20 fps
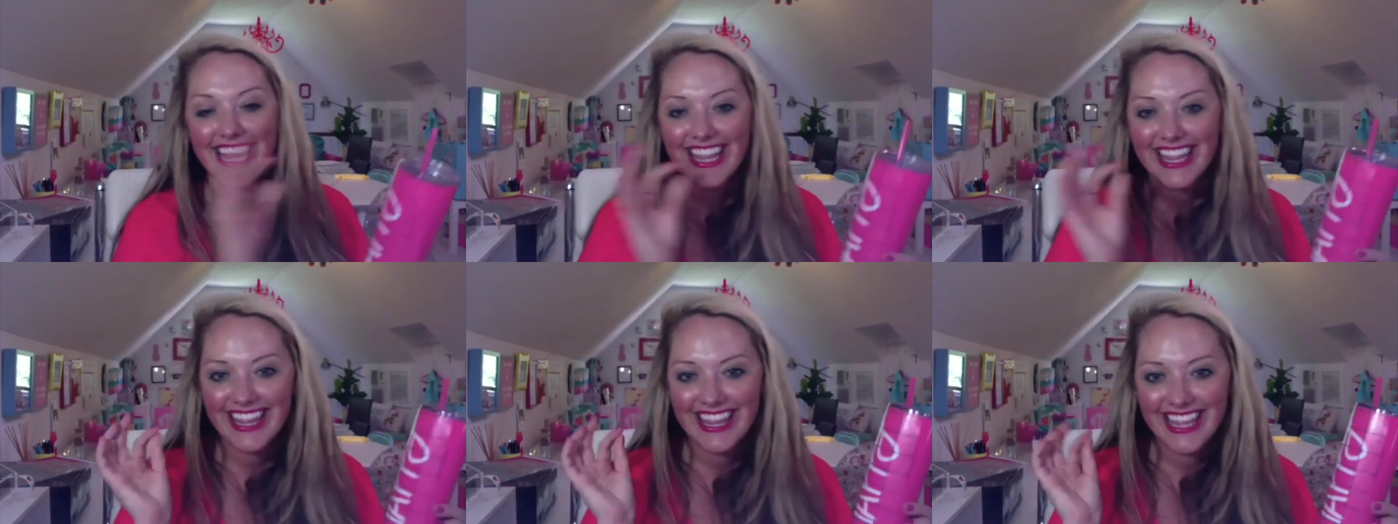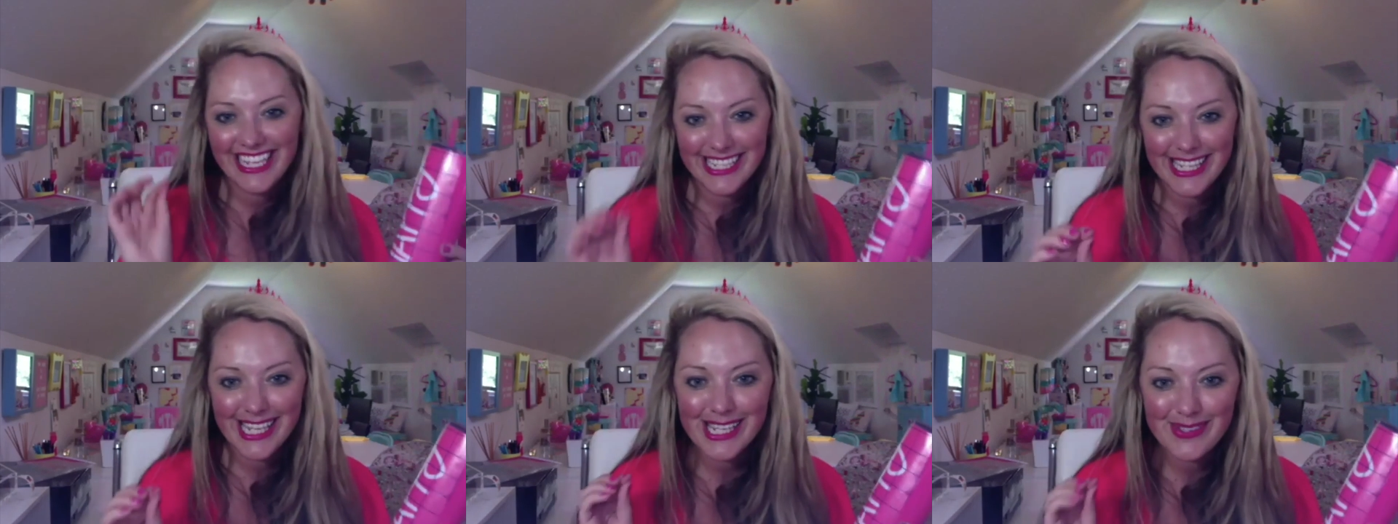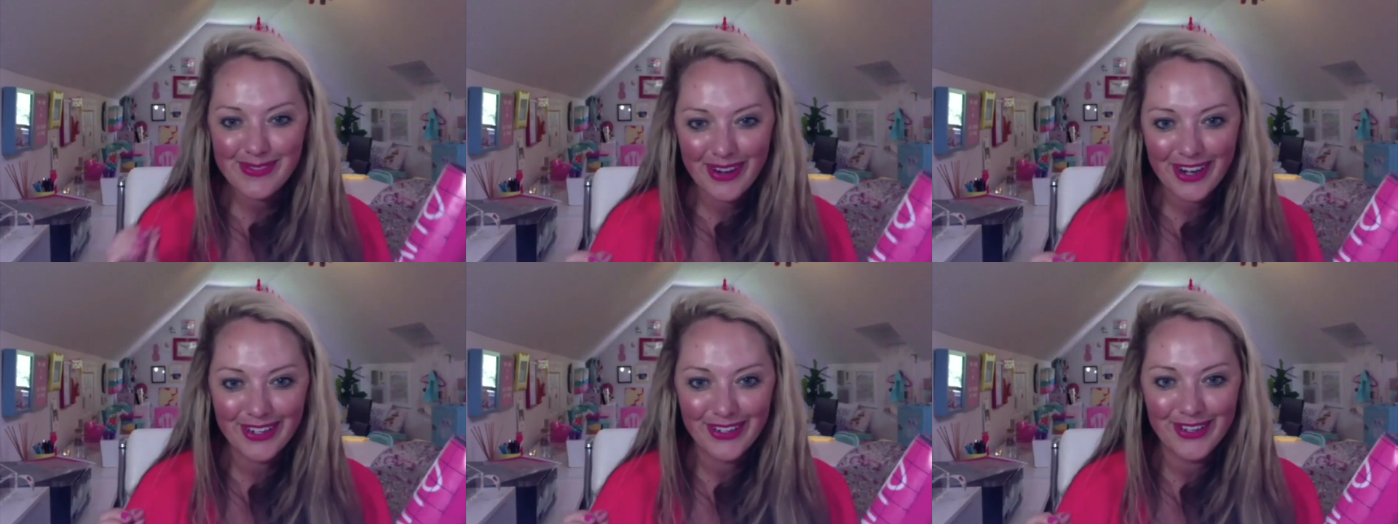this is
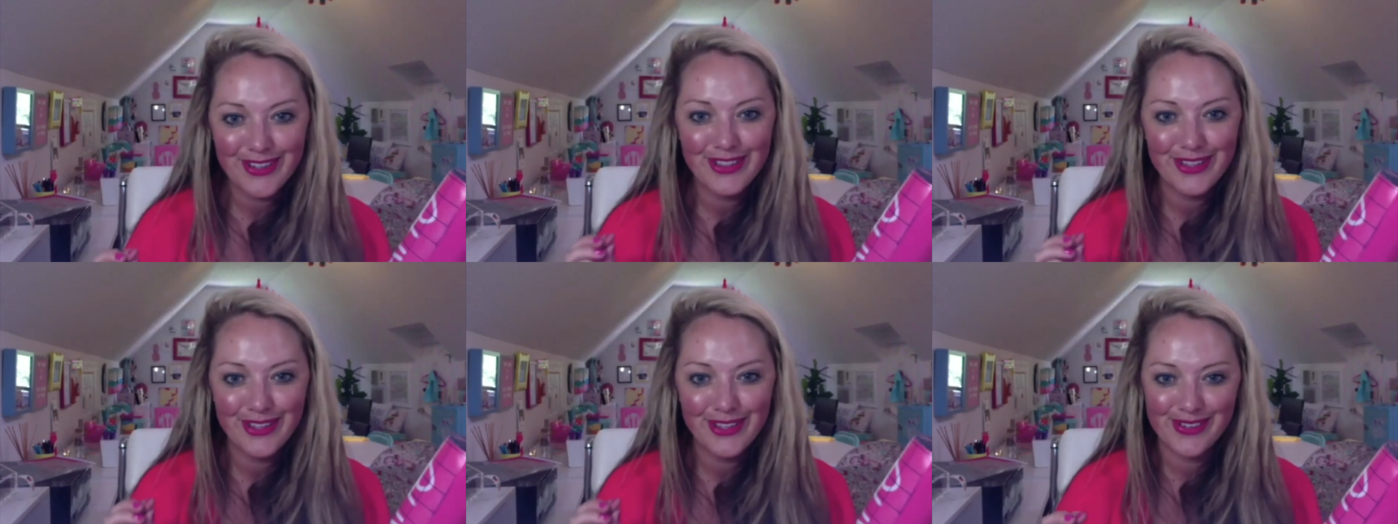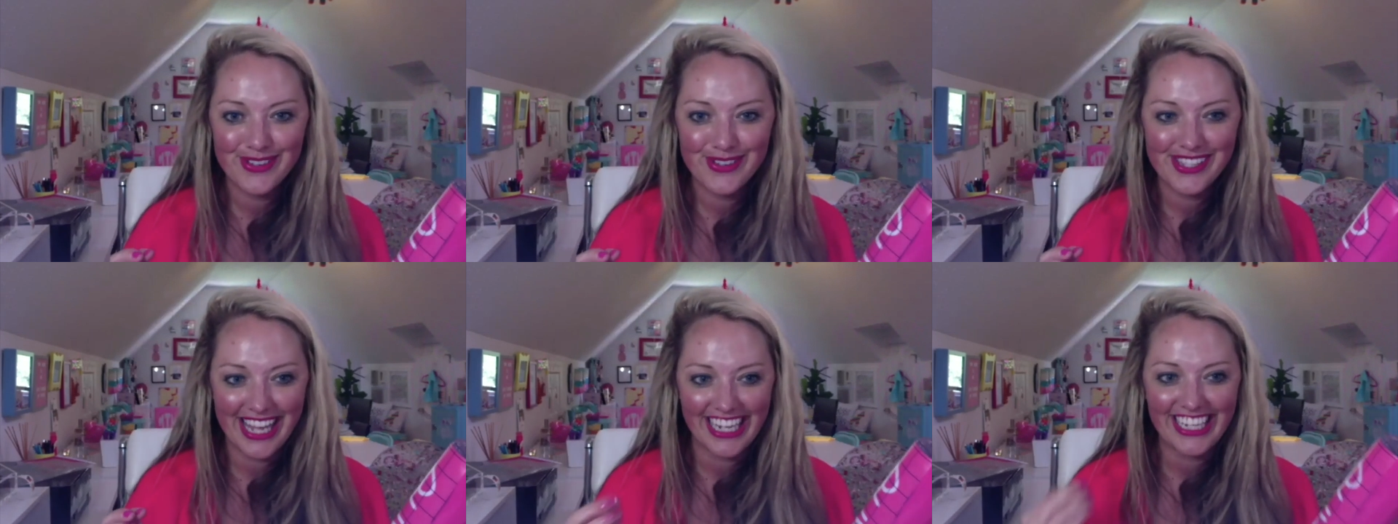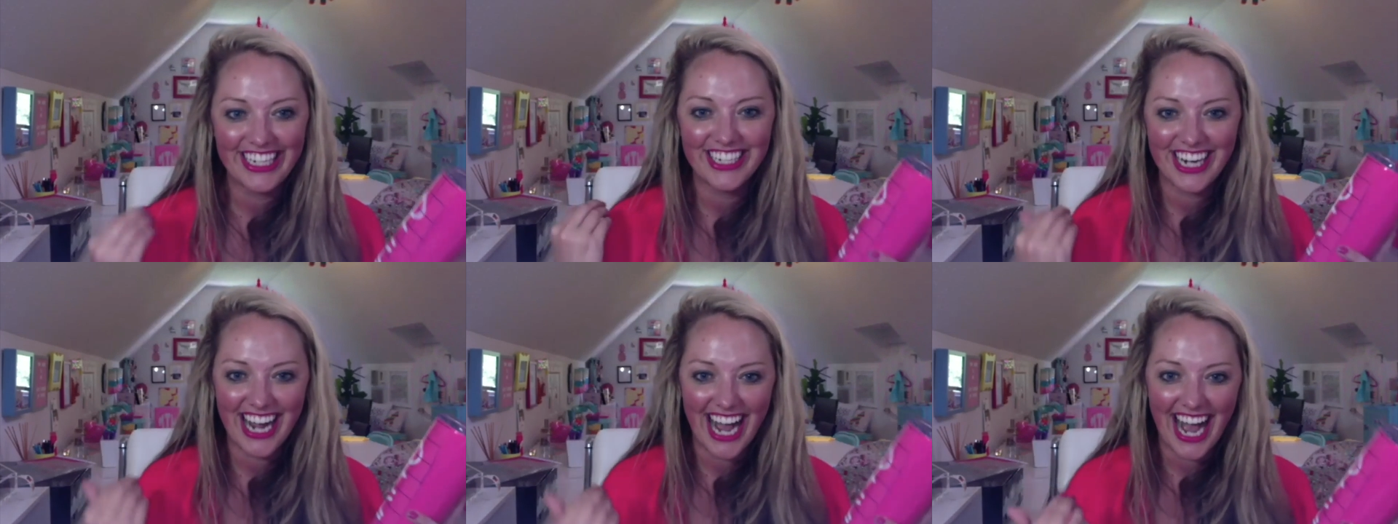where you'll lose like
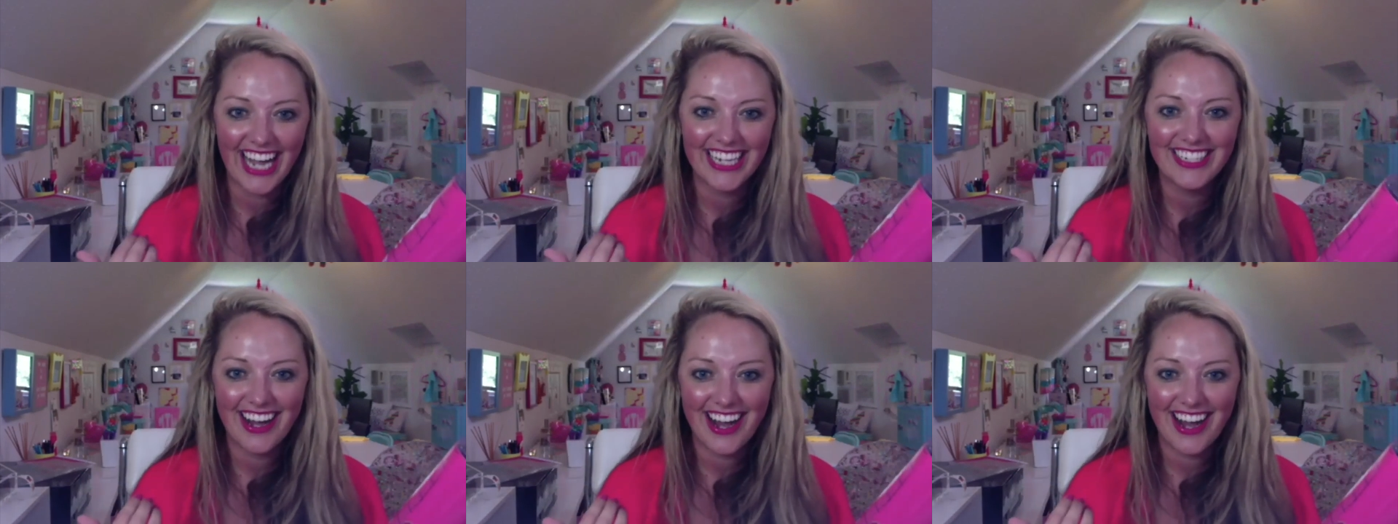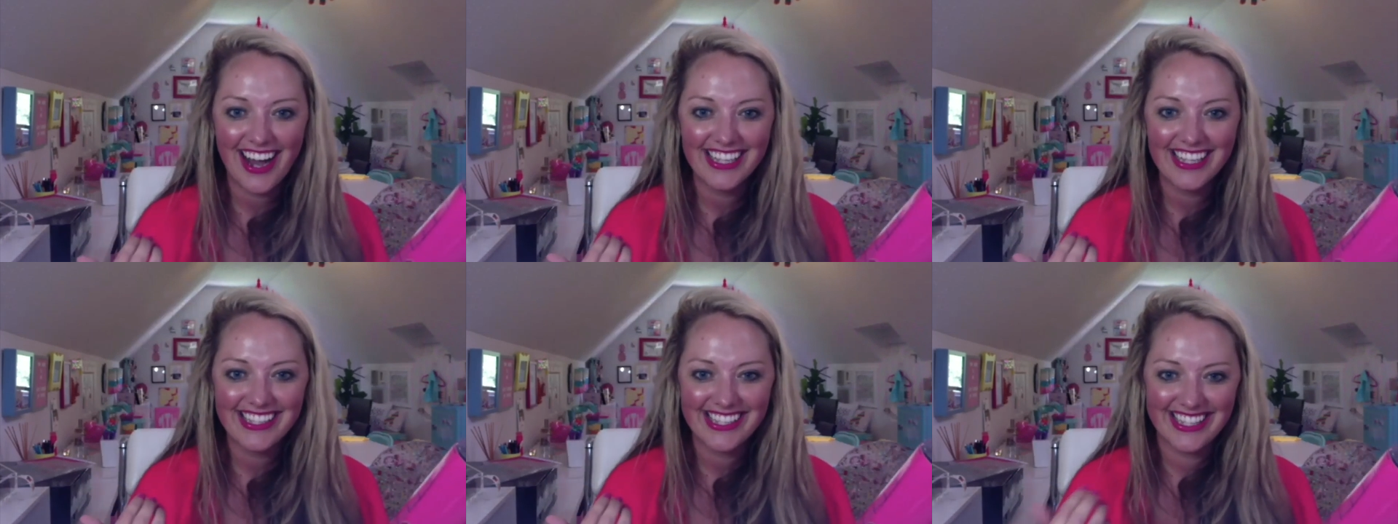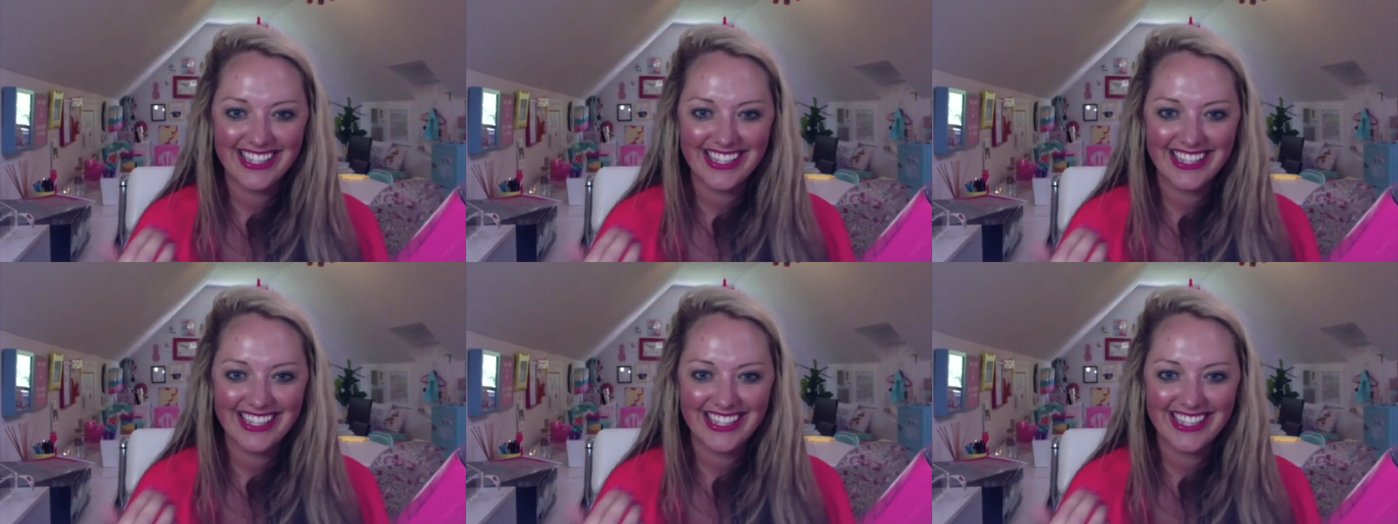your eye dots.